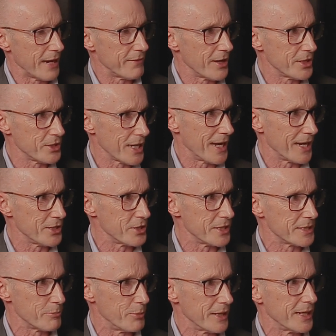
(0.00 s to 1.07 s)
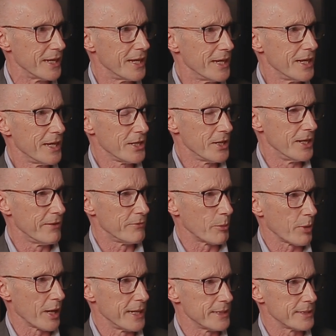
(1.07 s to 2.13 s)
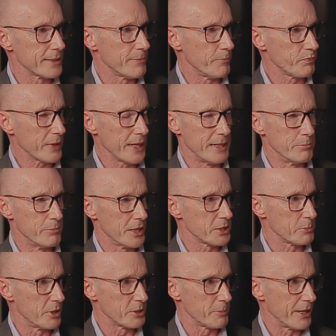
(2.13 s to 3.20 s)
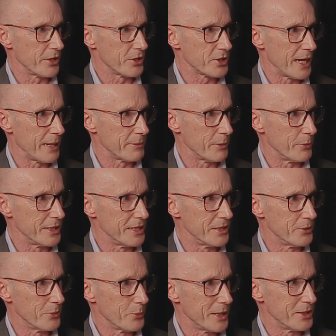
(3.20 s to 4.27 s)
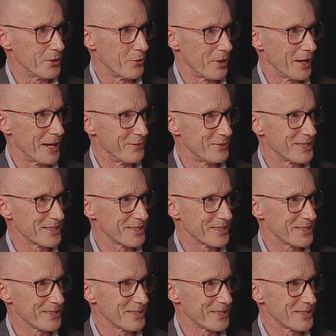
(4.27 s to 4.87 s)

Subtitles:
have our challenges, but you leave the place in much, much better shape than when you arrived.